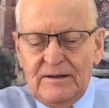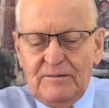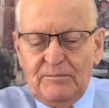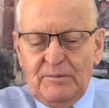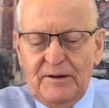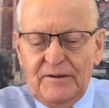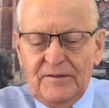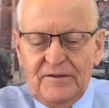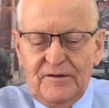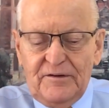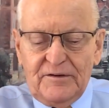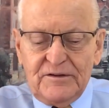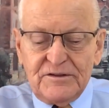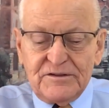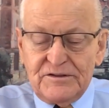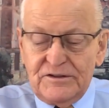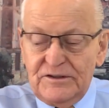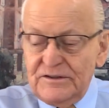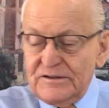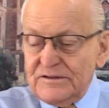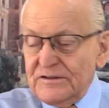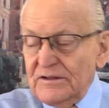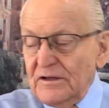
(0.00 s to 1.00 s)
But there's
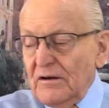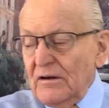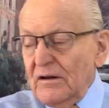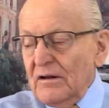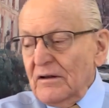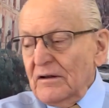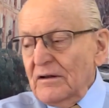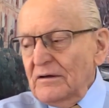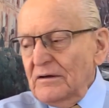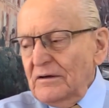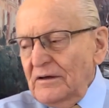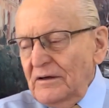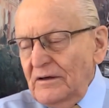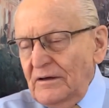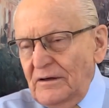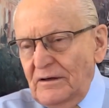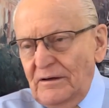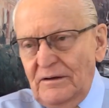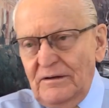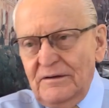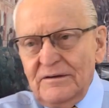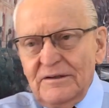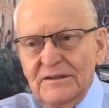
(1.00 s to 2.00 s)
just a
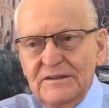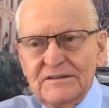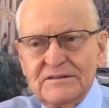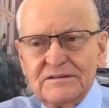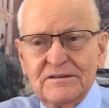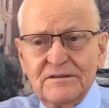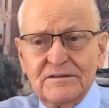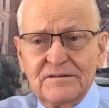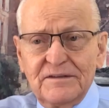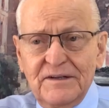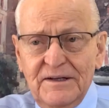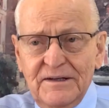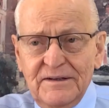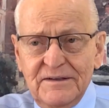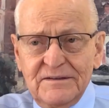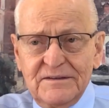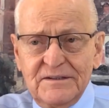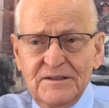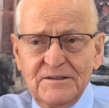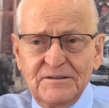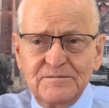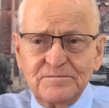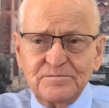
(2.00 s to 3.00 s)
long list of
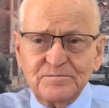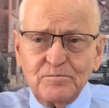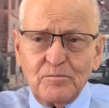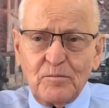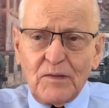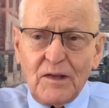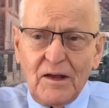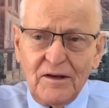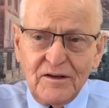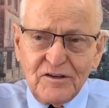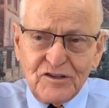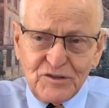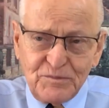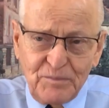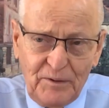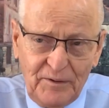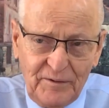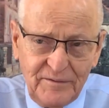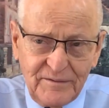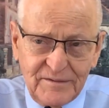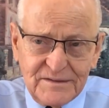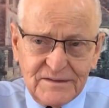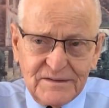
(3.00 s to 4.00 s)
things
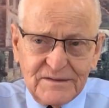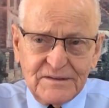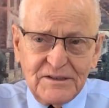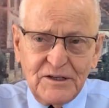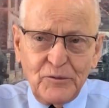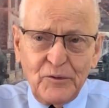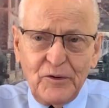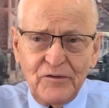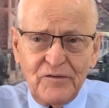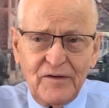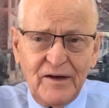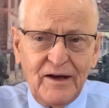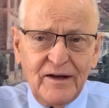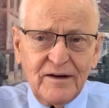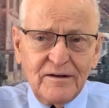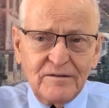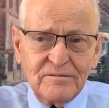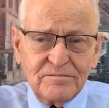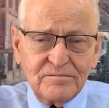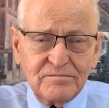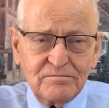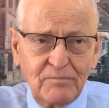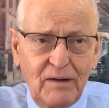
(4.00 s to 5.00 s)
experiences that we've had
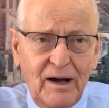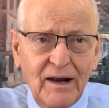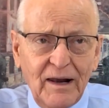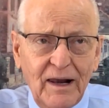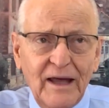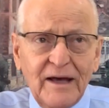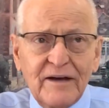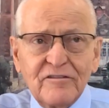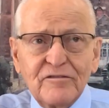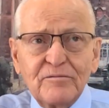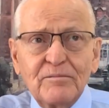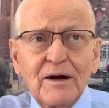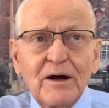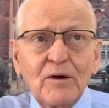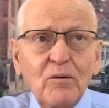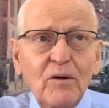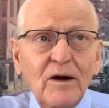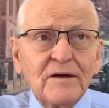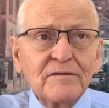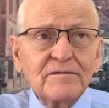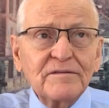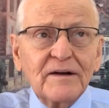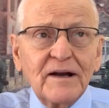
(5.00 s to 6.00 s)
in my life, my
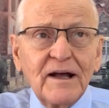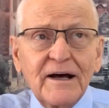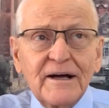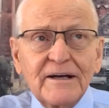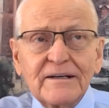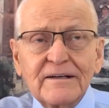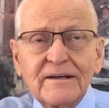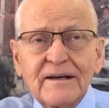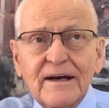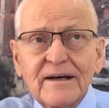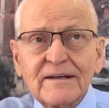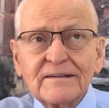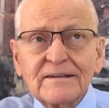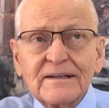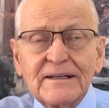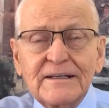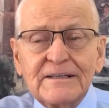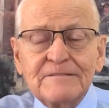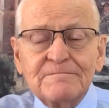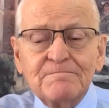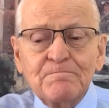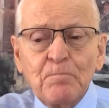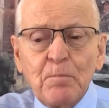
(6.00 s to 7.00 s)
wife and I,
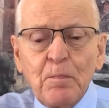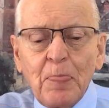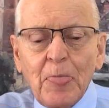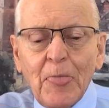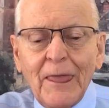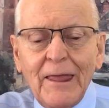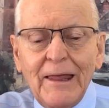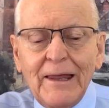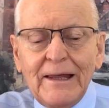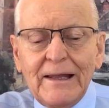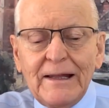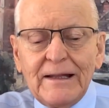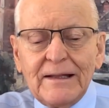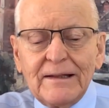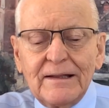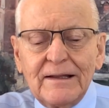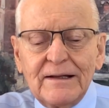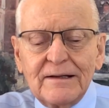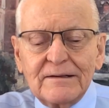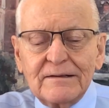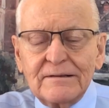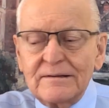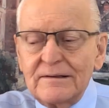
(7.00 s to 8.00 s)
Kathleen,
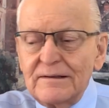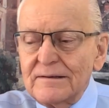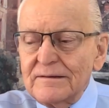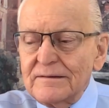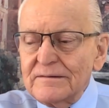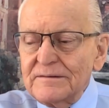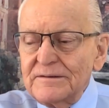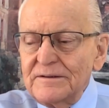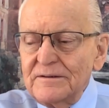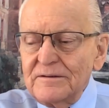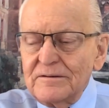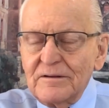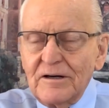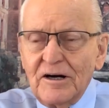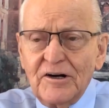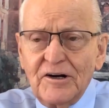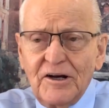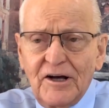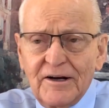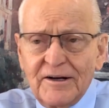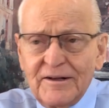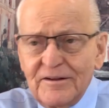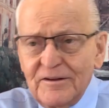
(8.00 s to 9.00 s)
that, uh, you know, are
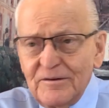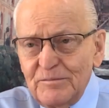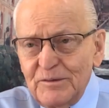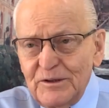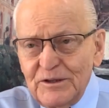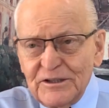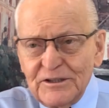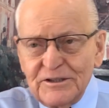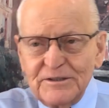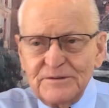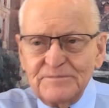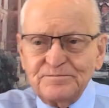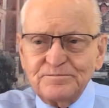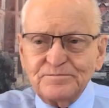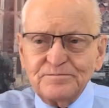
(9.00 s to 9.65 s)
not in the book.